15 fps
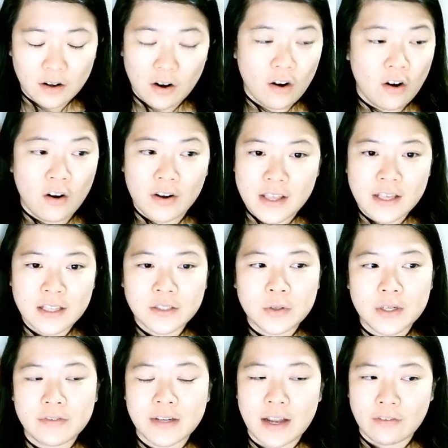Or East could
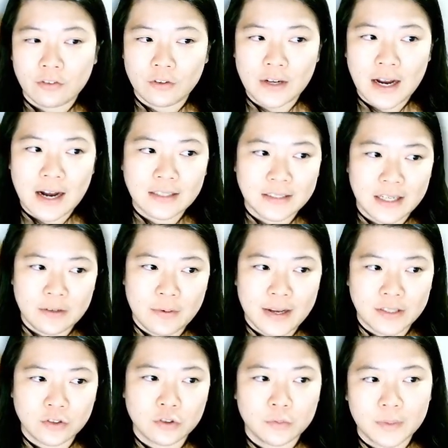even have 3 hearts and
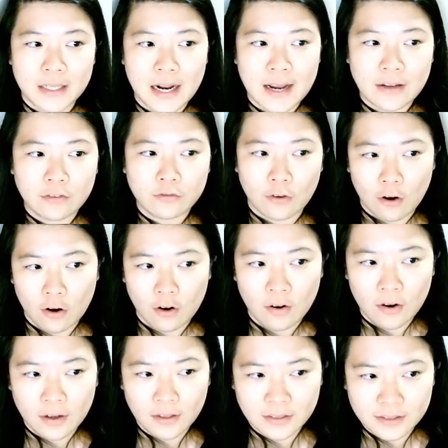West could be like 4,
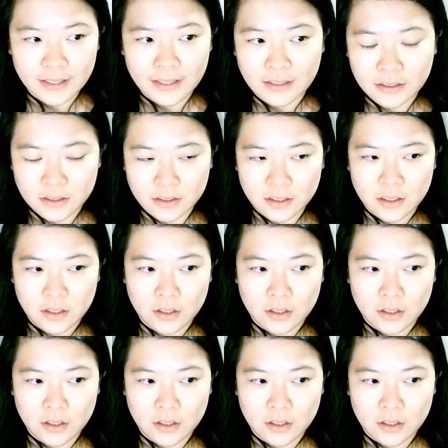6,